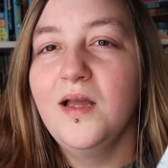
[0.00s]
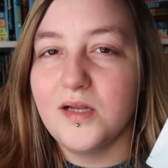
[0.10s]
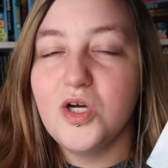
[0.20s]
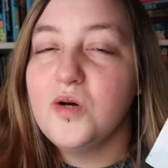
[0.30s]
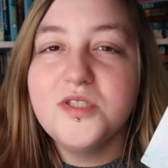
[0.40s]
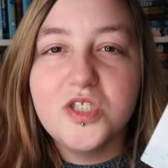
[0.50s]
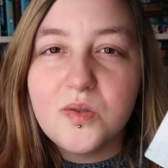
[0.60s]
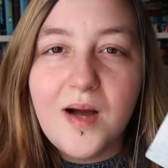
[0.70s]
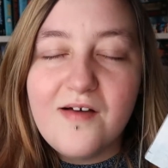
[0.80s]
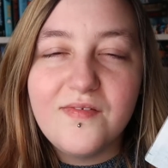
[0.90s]
adoption
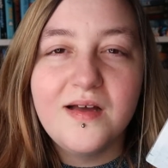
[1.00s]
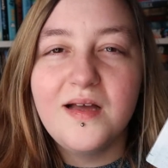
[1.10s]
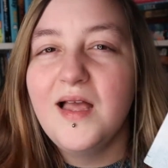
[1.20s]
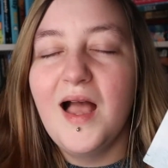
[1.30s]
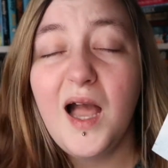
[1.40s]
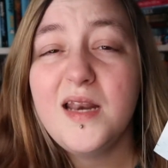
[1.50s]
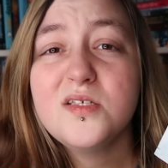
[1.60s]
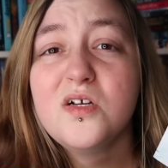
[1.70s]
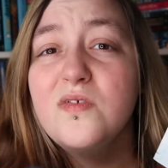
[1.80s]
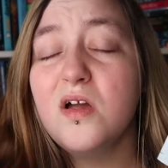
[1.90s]
or whatever and it
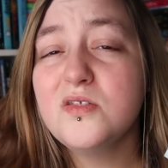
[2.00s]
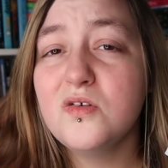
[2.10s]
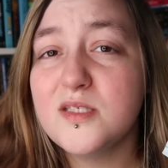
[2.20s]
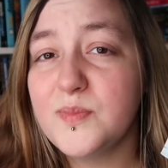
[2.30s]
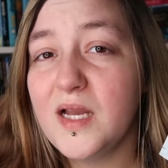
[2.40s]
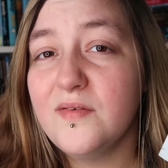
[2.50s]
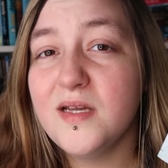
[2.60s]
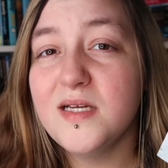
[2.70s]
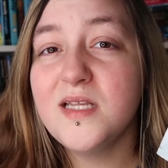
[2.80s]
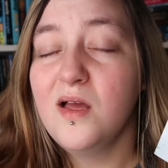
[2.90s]
sort of goes through this
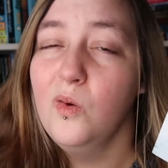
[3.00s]
period